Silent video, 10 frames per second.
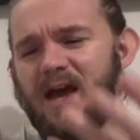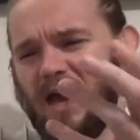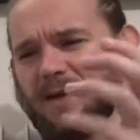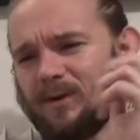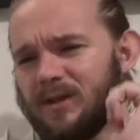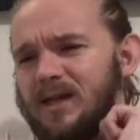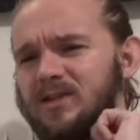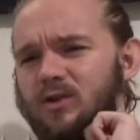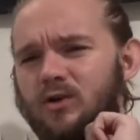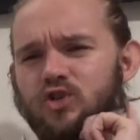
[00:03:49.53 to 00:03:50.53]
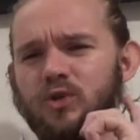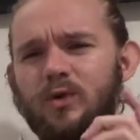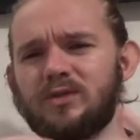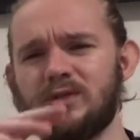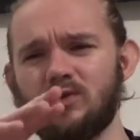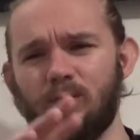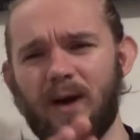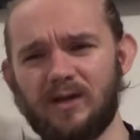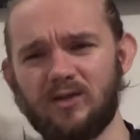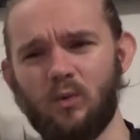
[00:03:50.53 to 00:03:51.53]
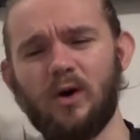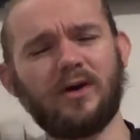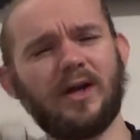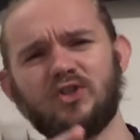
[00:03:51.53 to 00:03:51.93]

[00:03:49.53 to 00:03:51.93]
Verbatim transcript: Um, but later on, she wanted to go back to work